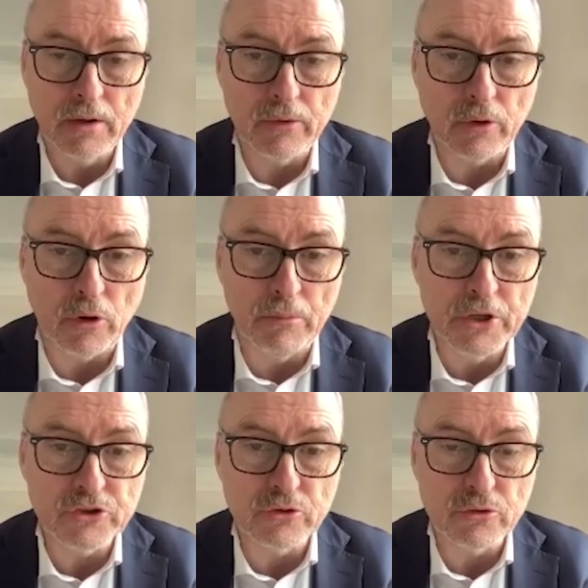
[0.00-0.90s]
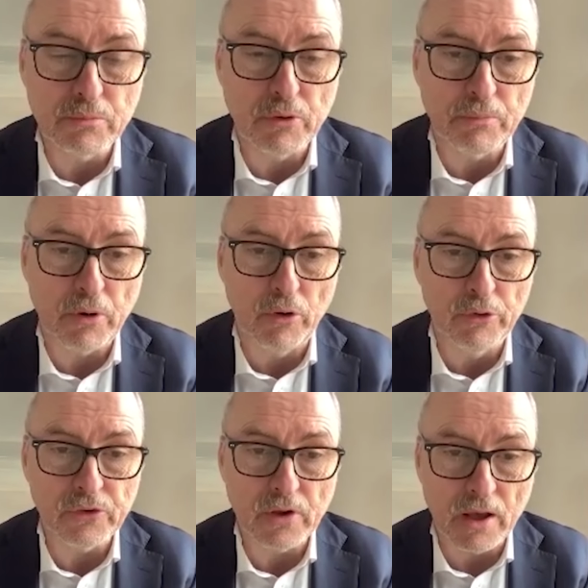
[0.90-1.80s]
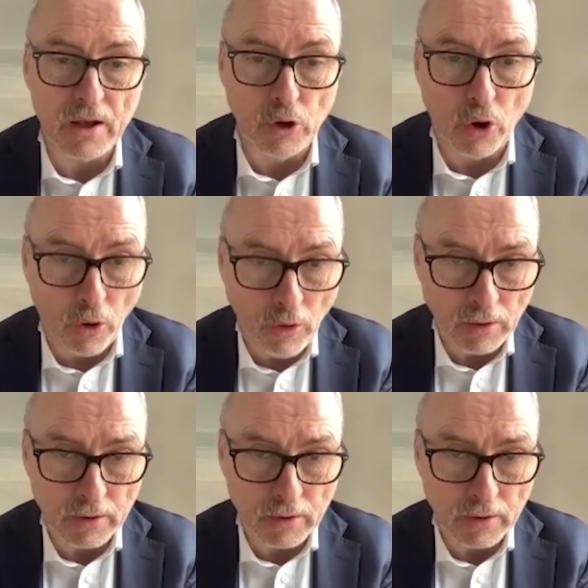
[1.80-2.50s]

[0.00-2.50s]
the Commission to propose a law,